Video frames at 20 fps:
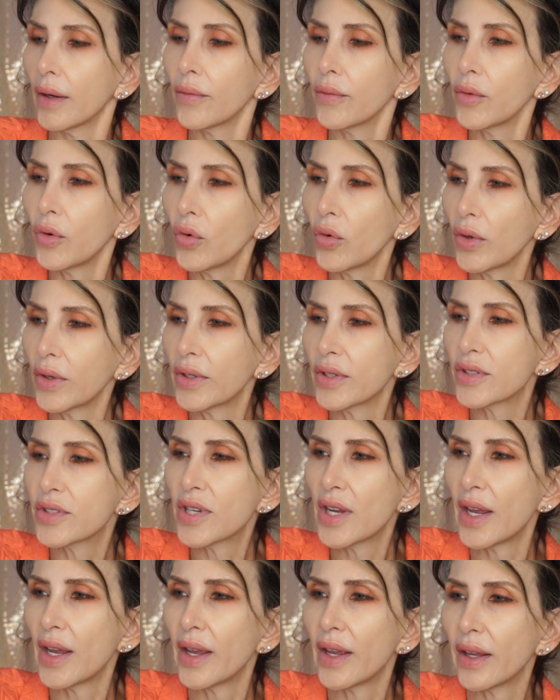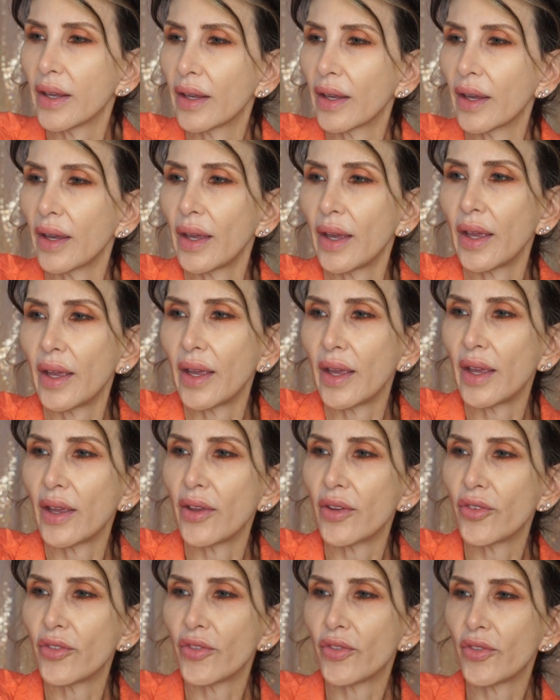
I'm going to take a